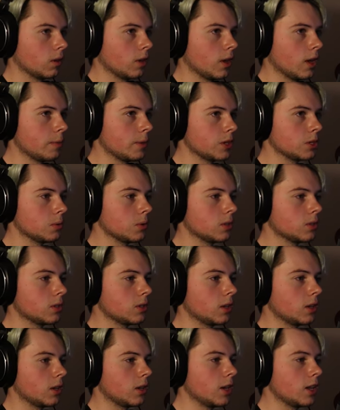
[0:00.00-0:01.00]
How am I supposed
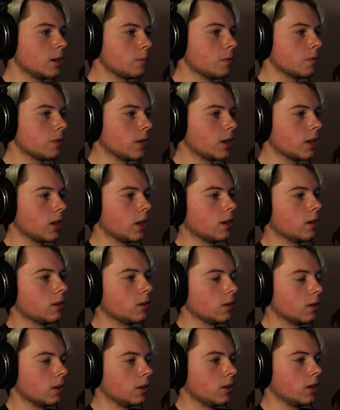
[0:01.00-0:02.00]
to hit him if I can't
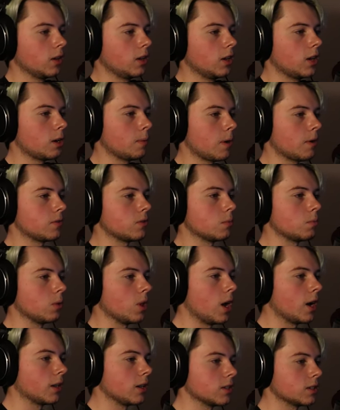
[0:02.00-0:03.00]
hit him after
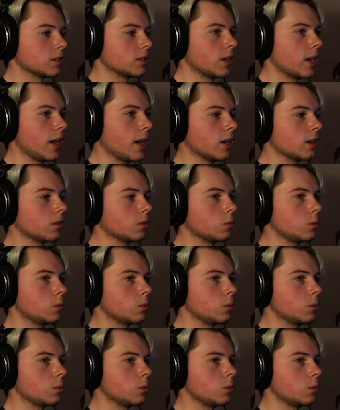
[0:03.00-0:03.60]
blocking his attack?